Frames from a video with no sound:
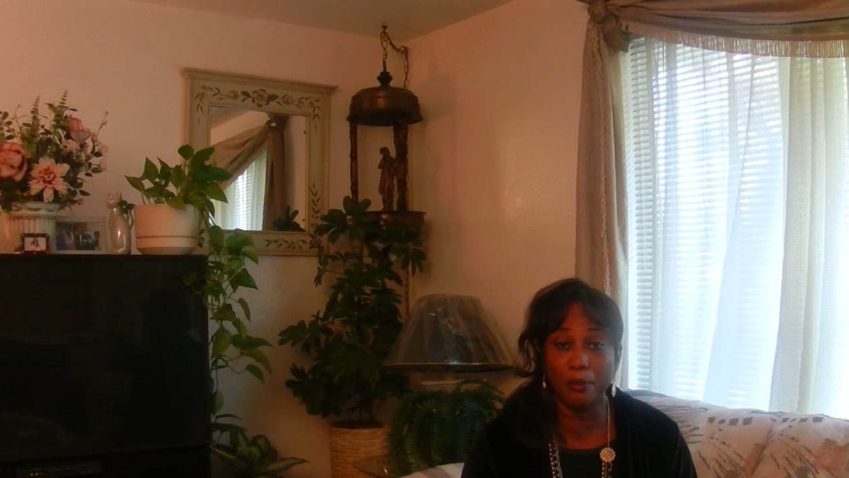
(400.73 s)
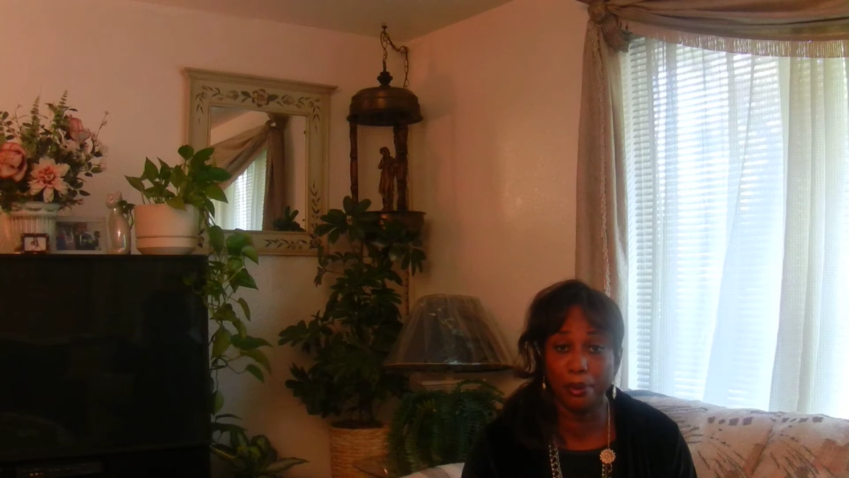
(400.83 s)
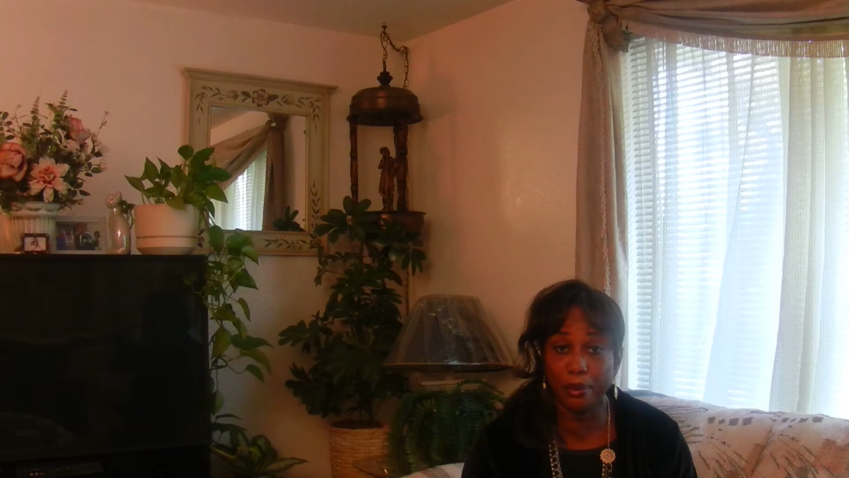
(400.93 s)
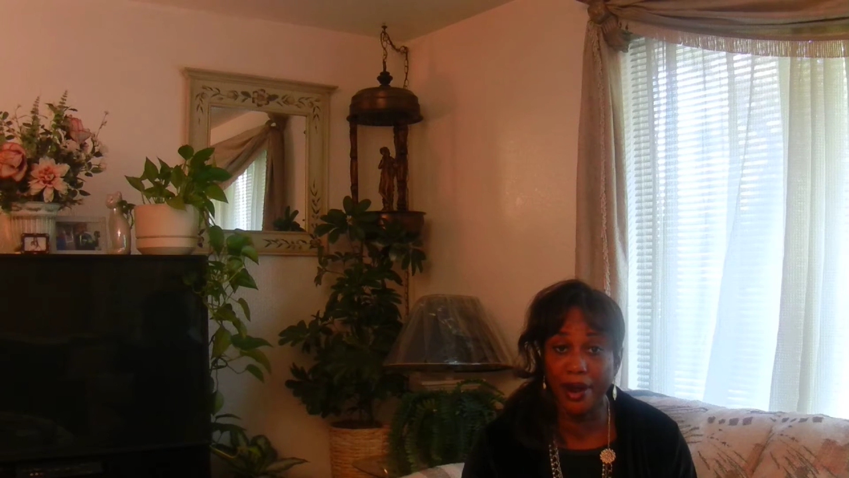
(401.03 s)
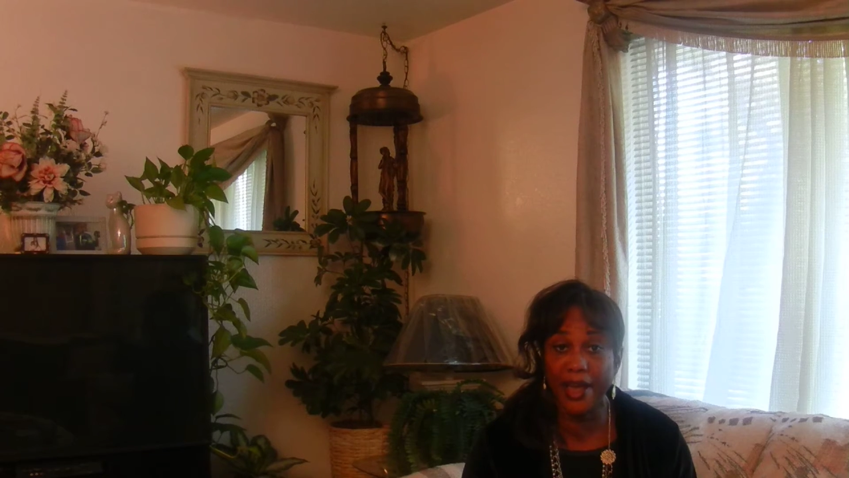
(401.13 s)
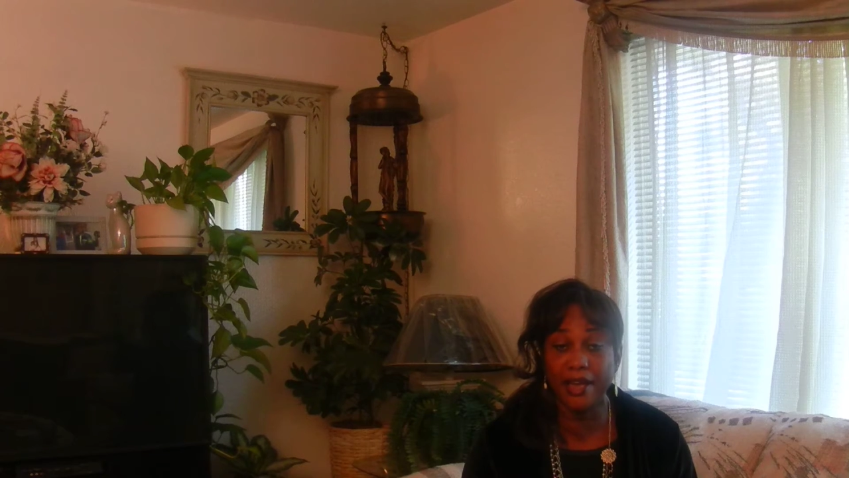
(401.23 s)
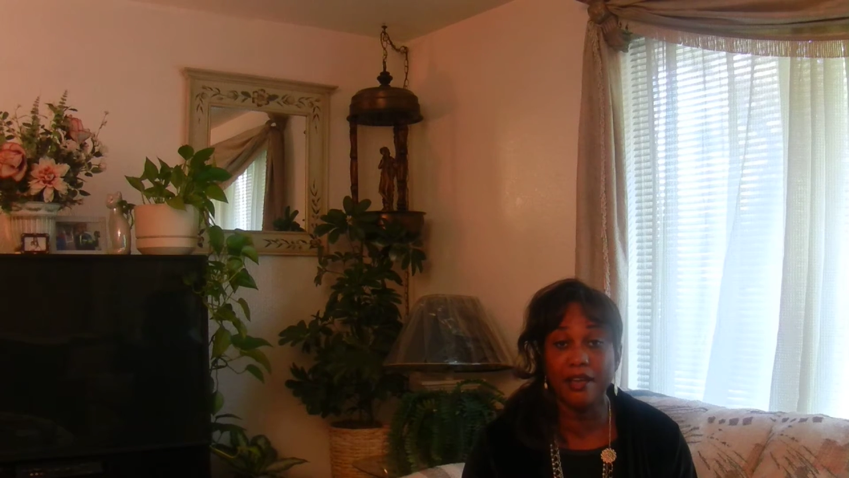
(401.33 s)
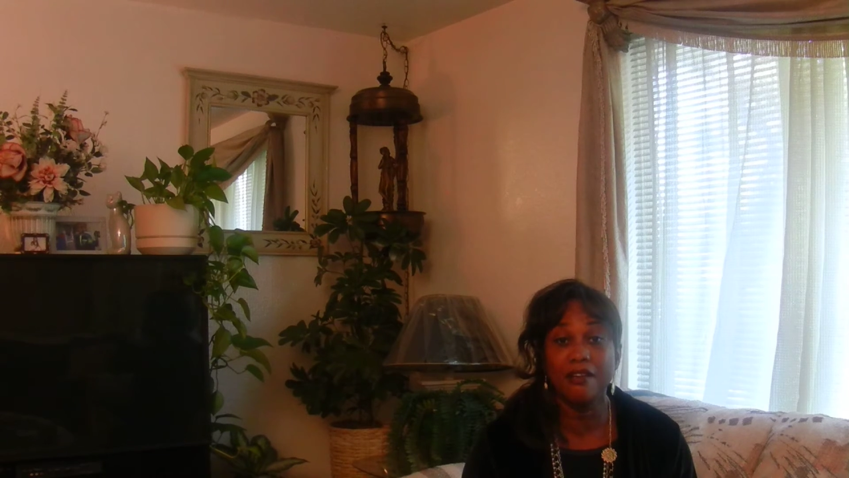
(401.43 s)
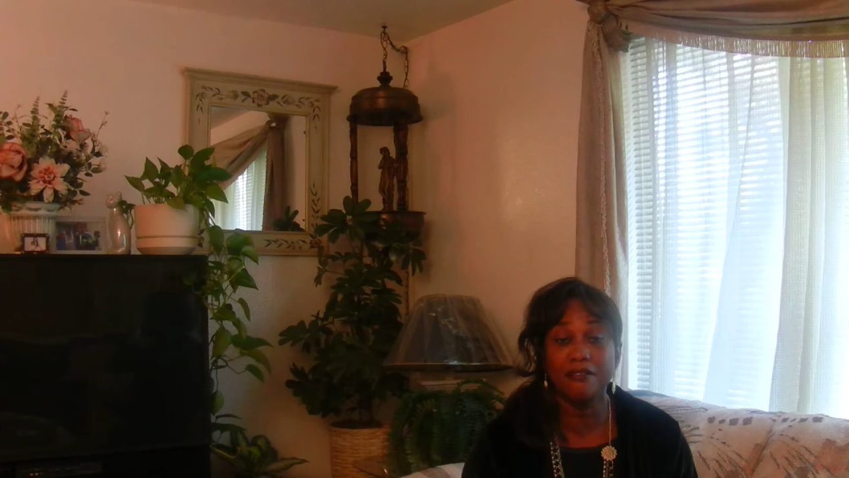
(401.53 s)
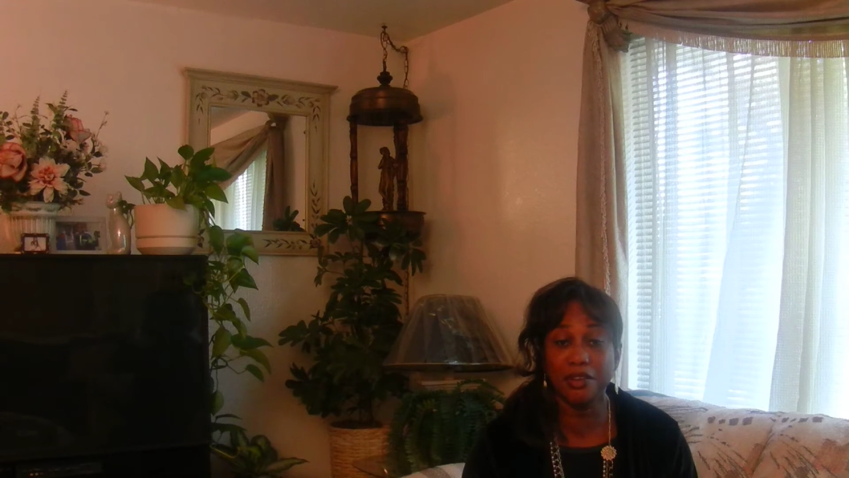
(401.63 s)
prey
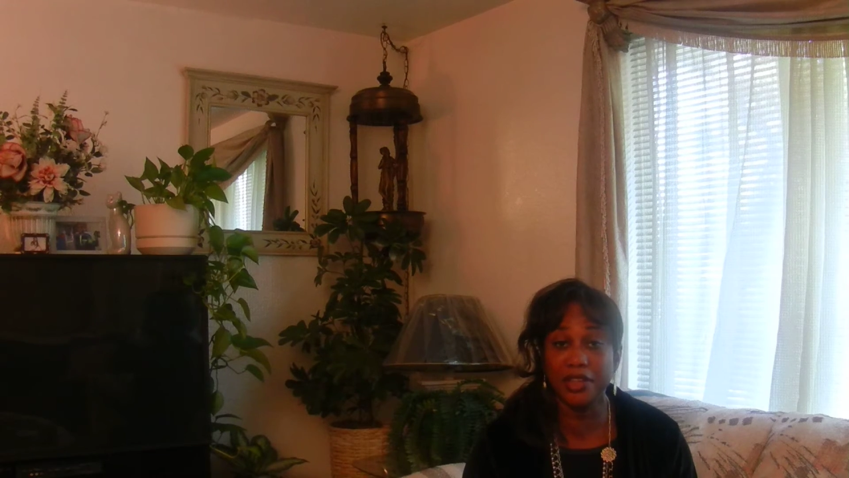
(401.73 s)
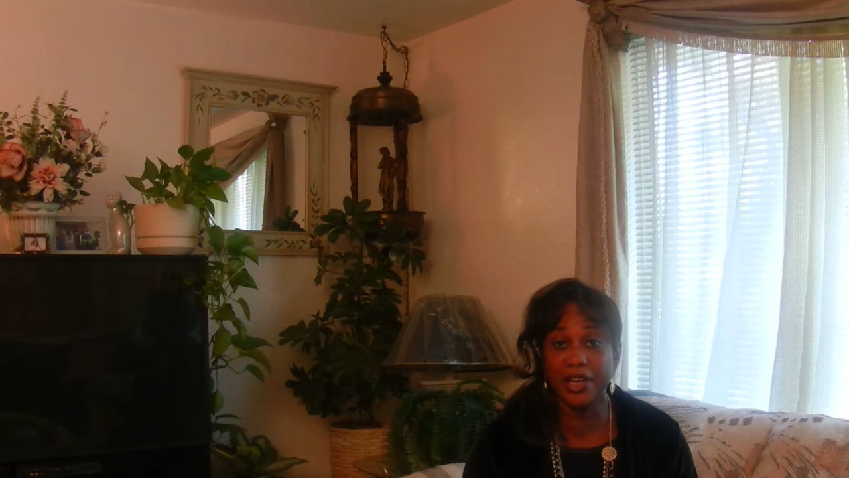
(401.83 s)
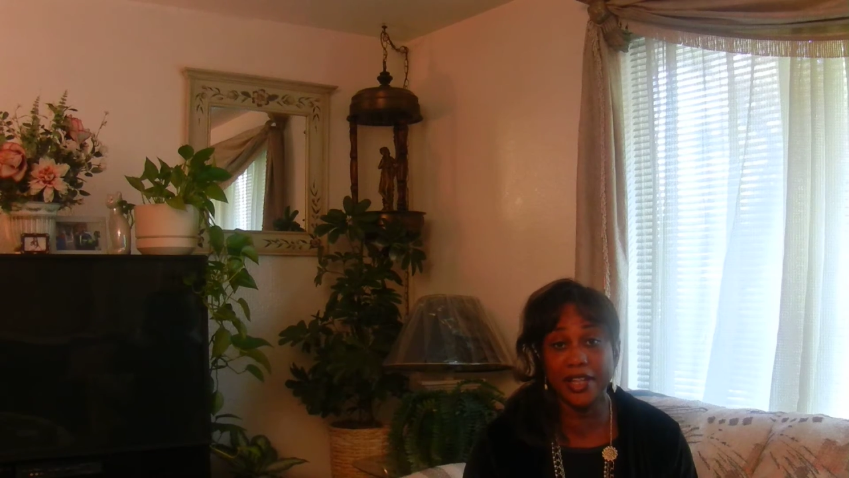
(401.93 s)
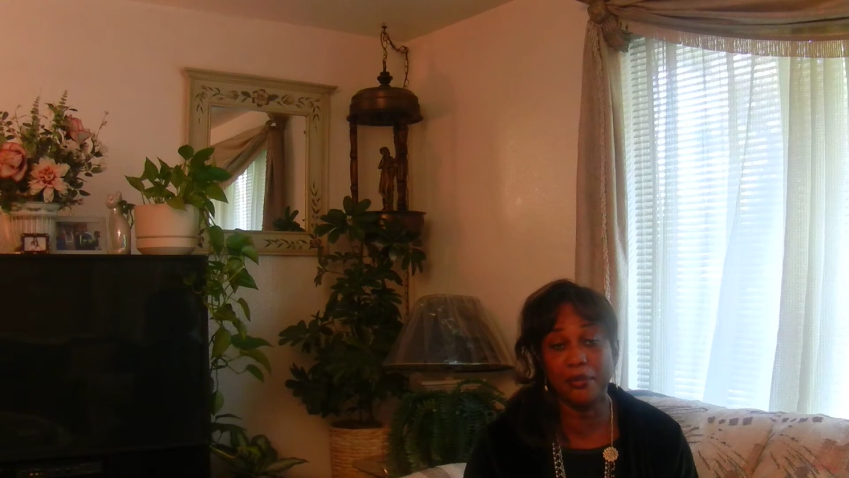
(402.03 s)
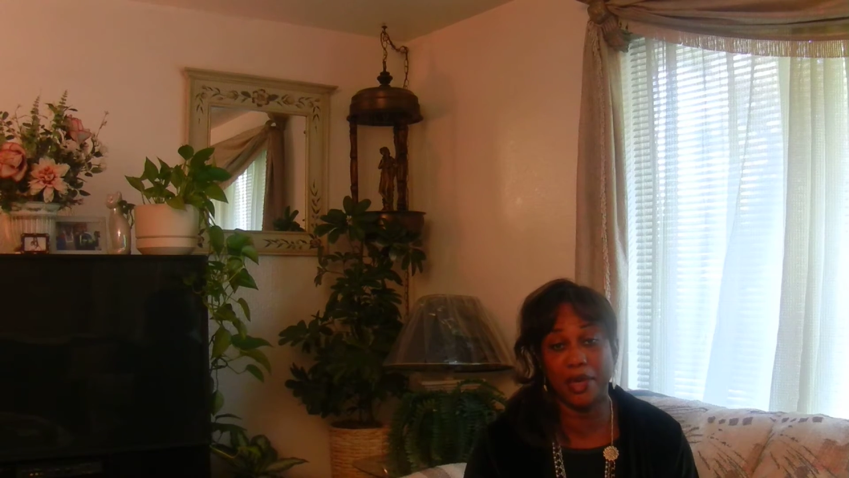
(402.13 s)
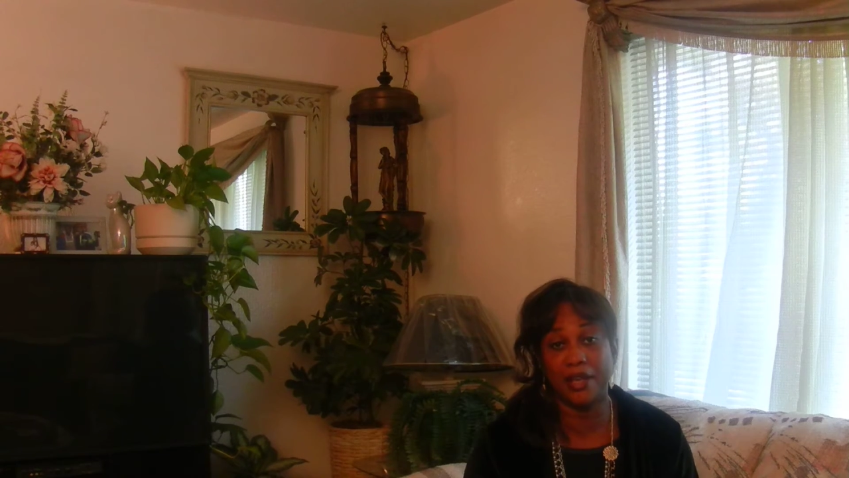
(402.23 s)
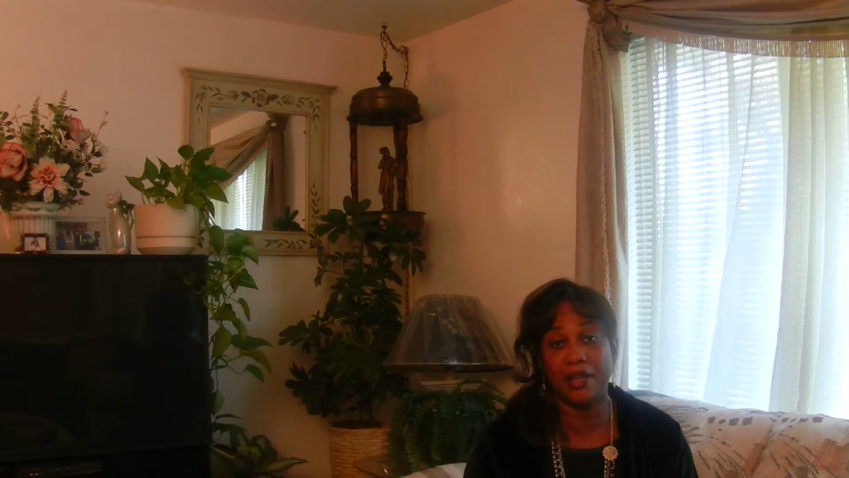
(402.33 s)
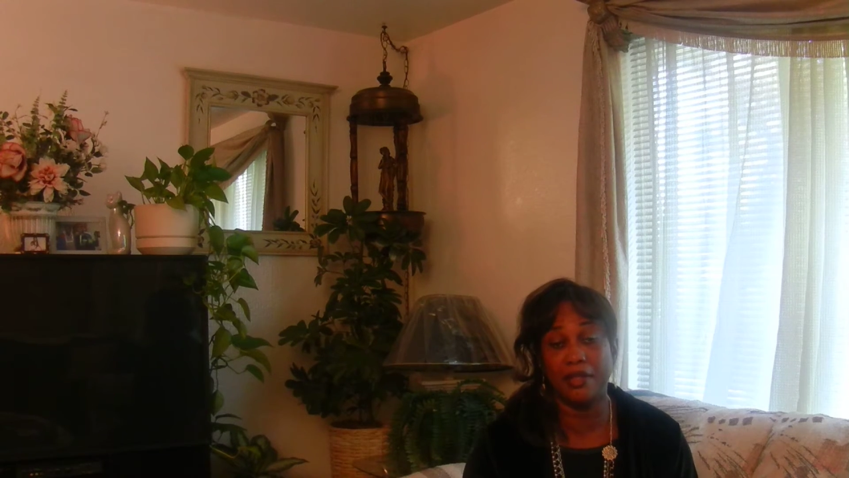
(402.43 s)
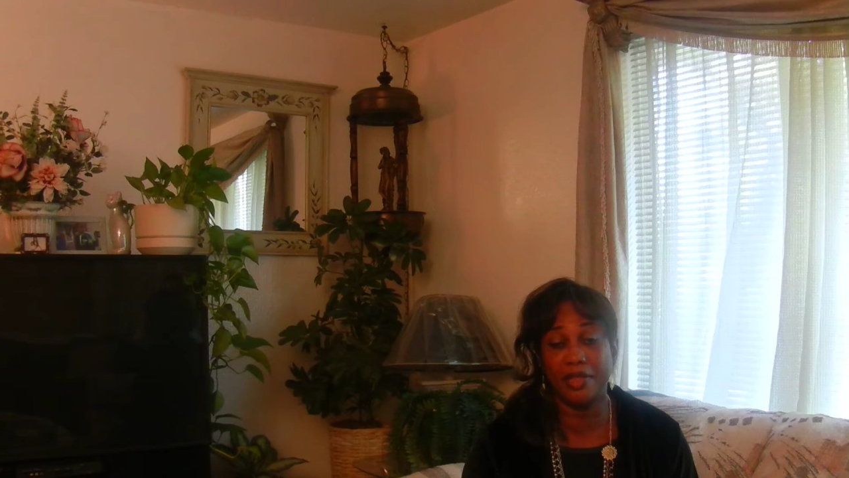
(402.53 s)
for the enemy.